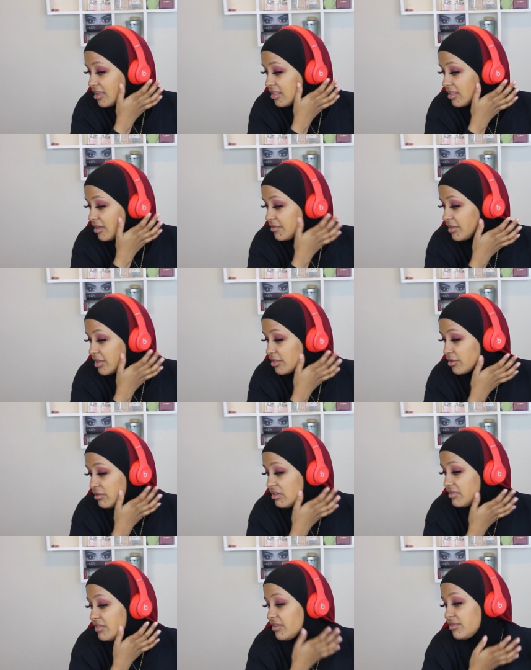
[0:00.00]
loving
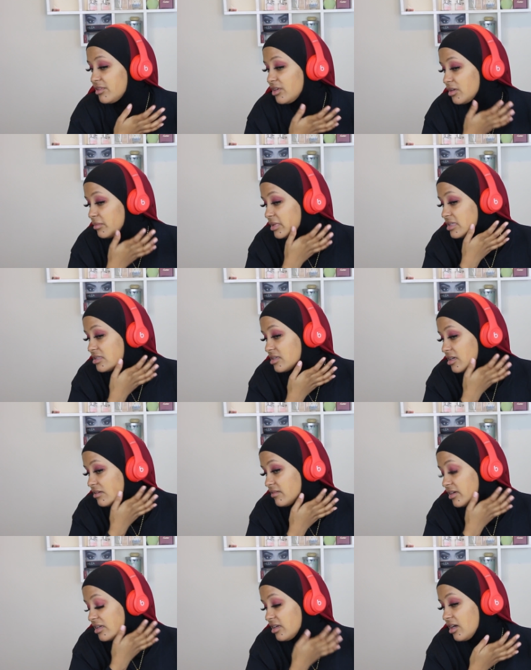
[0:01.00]
350 on my
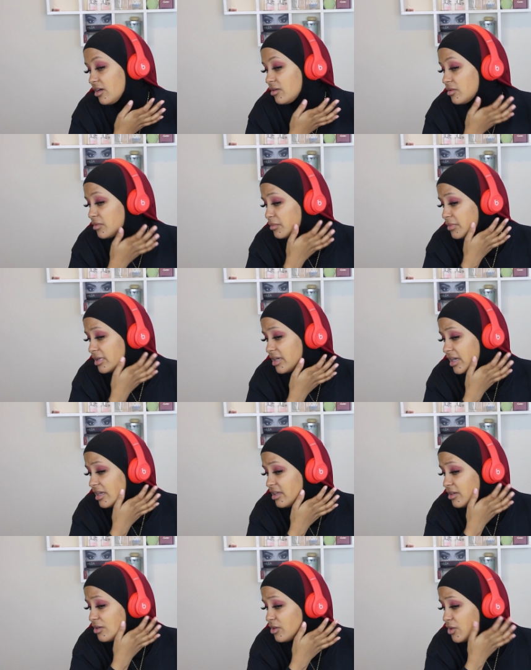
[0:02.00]
skin right now, but
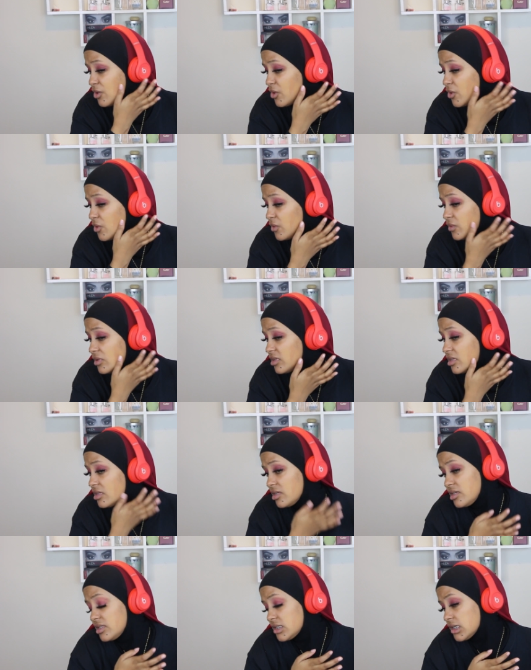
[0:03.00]
I know
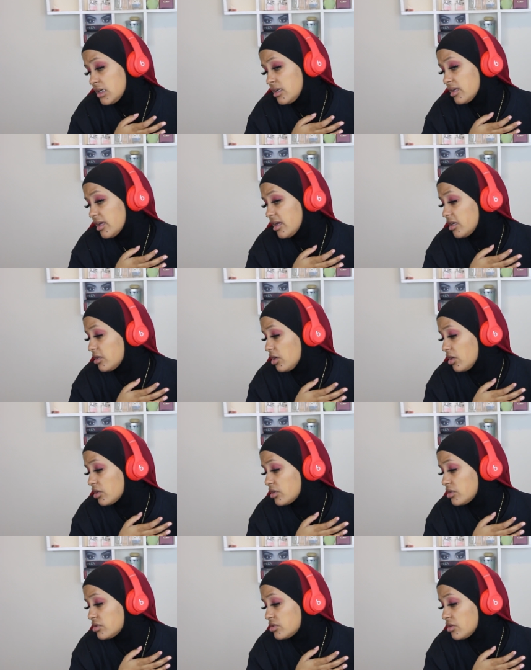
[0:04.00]
it's gonna get
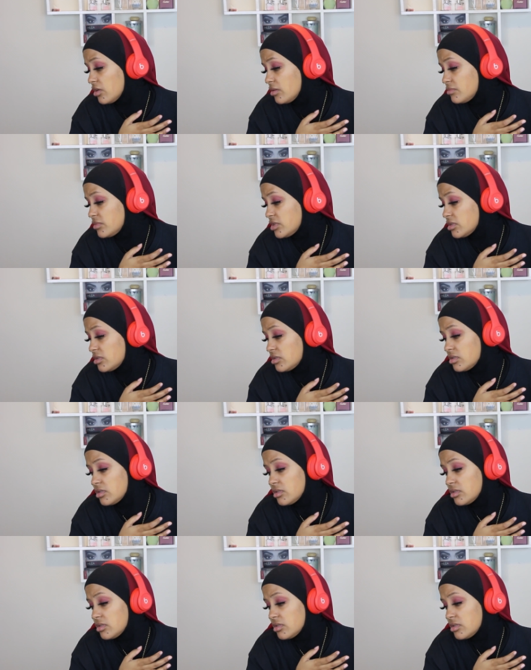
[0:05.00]
darker, so I'm just.